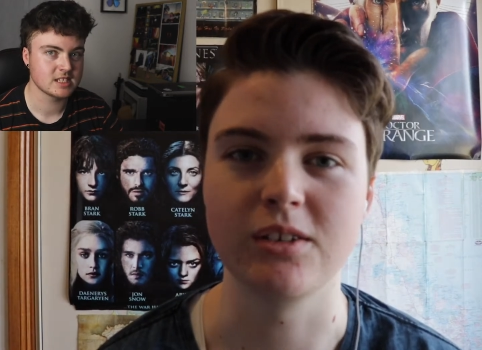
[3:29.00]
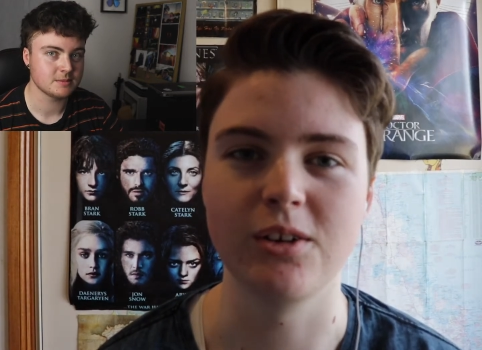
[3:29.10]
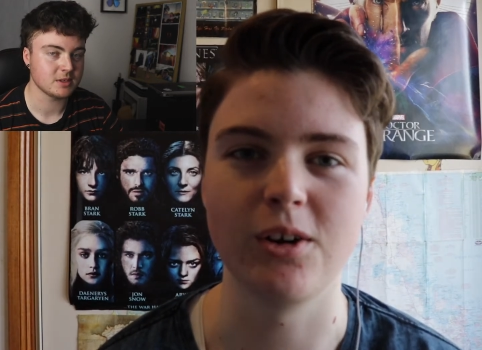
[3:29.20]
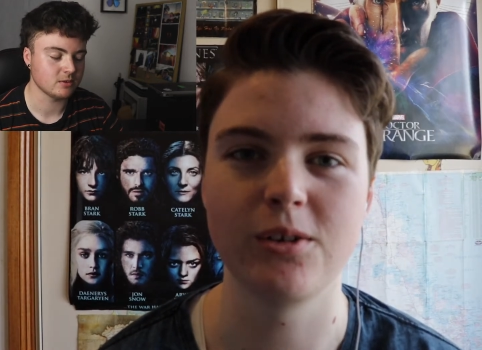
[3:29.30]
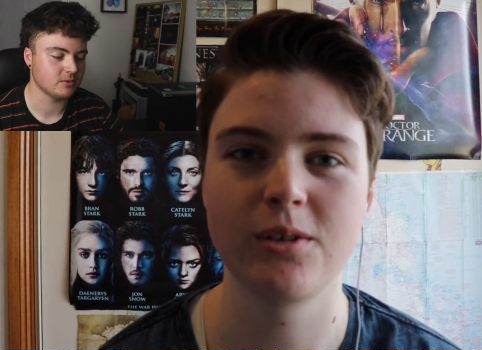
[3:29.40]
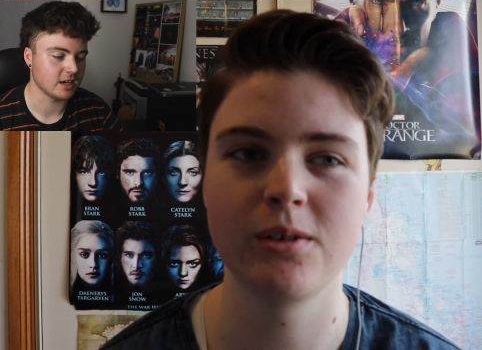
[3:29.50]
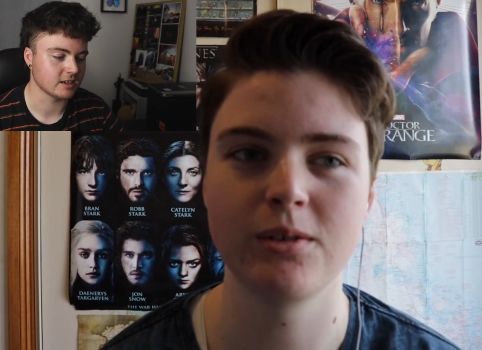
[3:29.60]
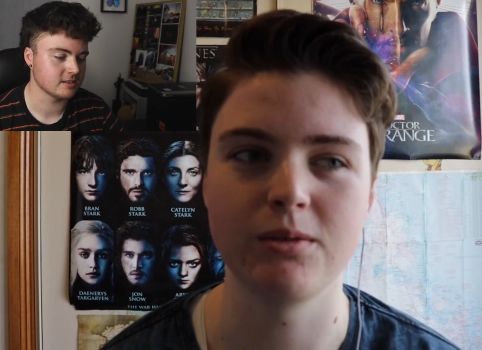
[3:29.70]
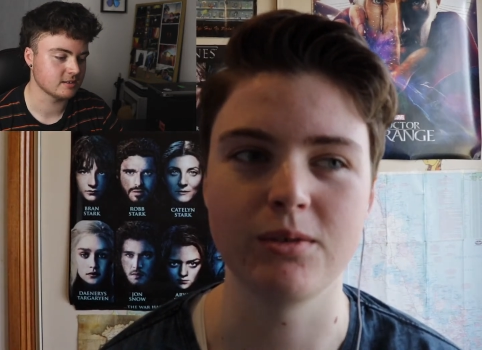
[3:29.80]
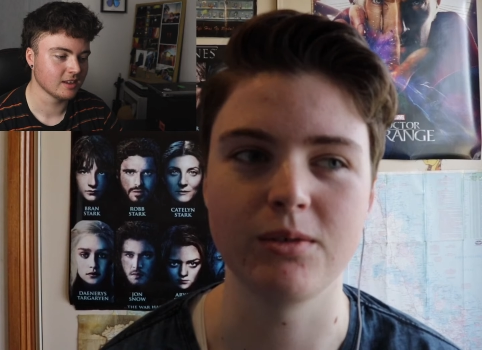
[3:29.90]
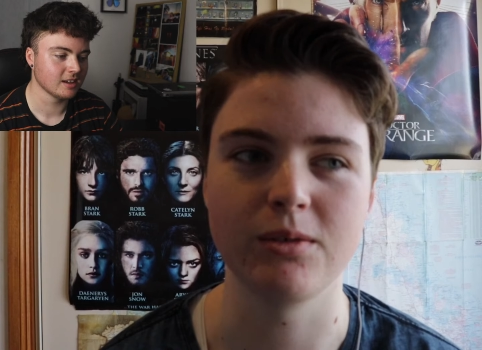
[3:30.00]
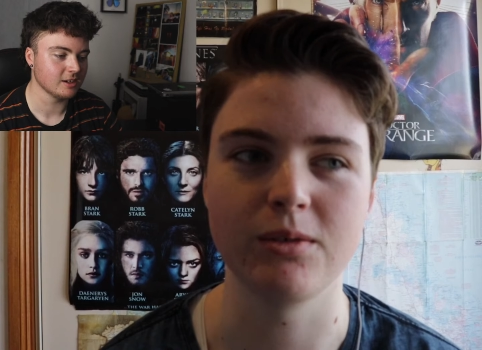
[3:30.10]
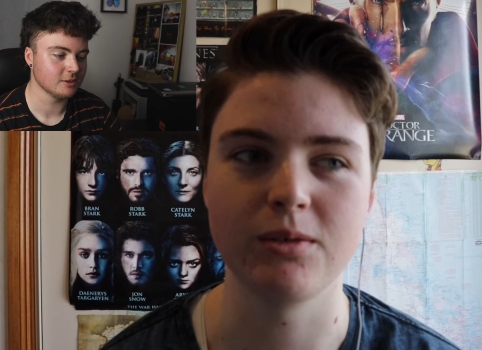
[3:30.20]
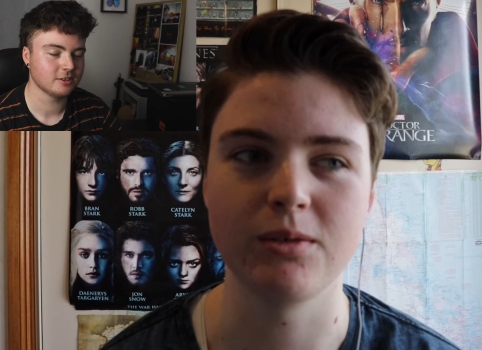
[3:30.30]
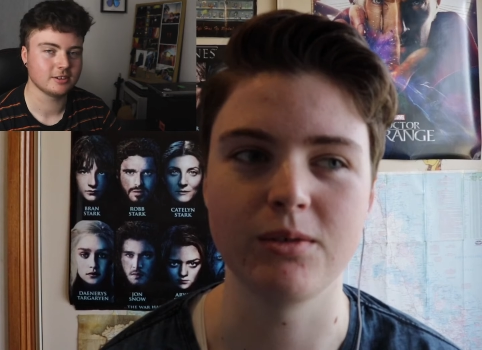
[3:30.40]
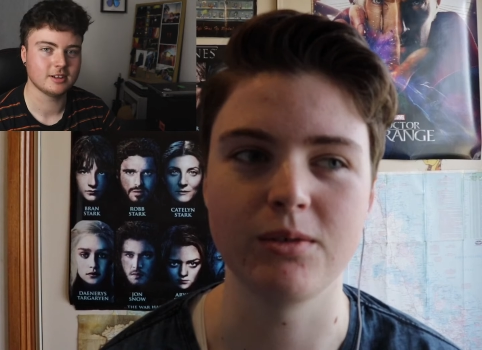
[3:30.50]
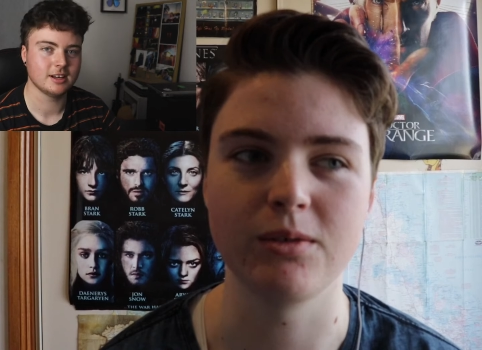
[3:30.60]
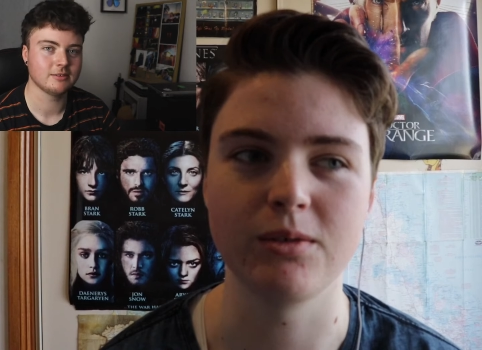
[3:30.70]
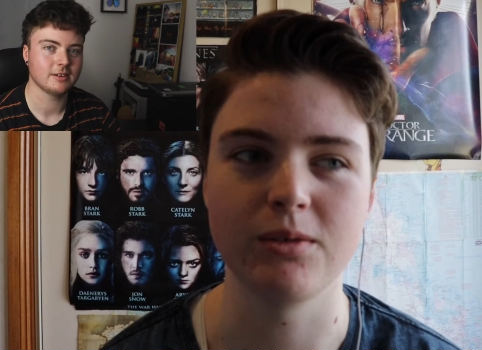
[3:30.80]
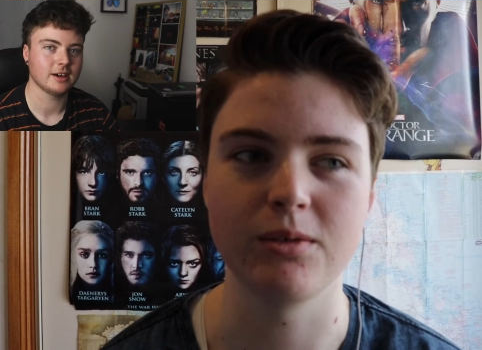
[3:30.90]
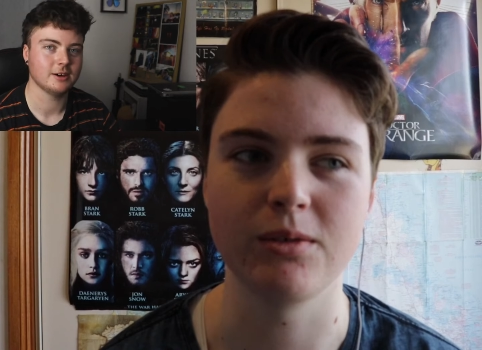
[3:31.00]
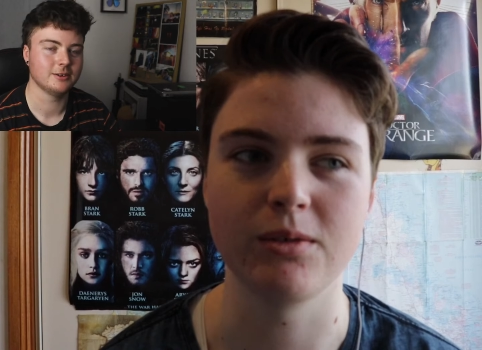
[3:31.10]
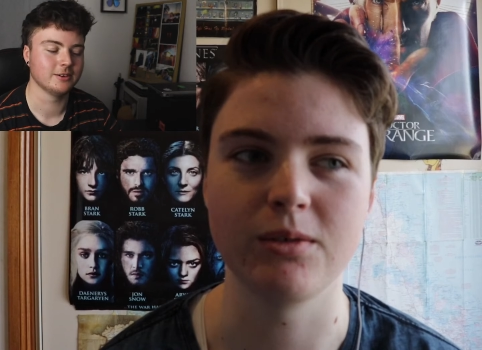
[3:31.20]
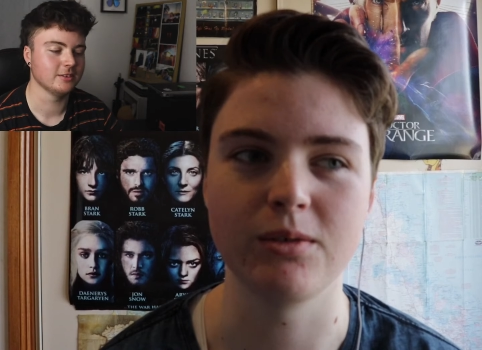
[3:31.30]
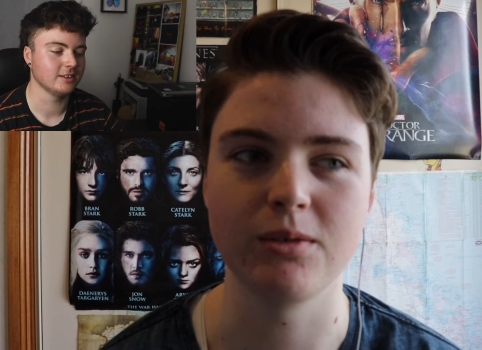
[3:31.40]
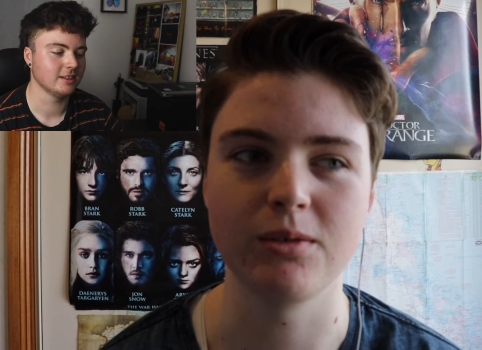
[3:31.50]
Speaker 1: is not... facts. I also love how